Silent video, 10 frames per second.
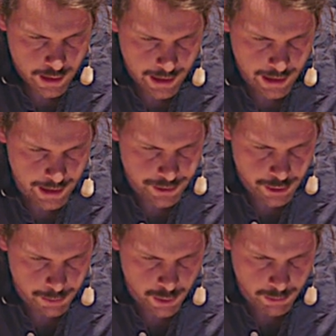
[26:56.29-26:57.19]
And
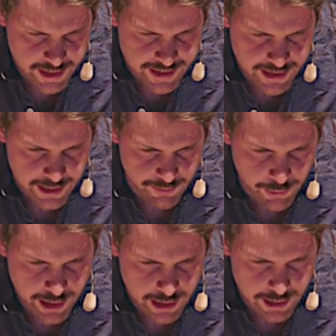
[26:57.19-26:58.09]
you probably see it
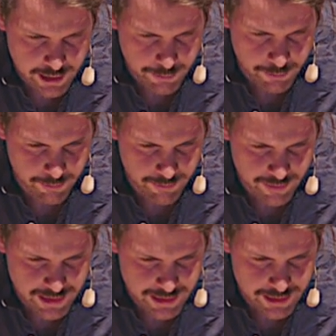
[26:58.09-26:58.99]
very,
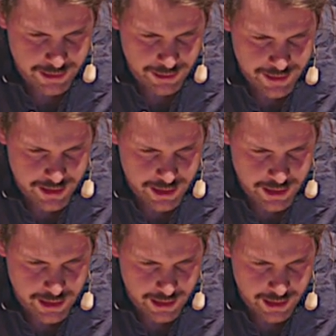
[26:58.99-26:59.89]
do you see
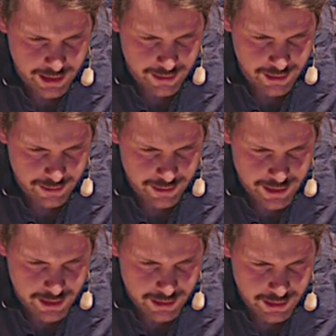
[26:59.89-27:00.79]
it? Like
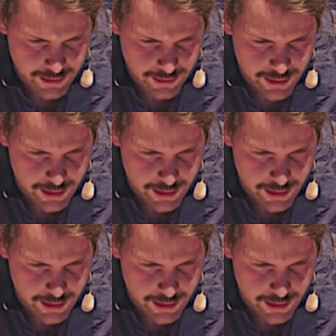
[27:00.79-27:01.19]
there's a, uh,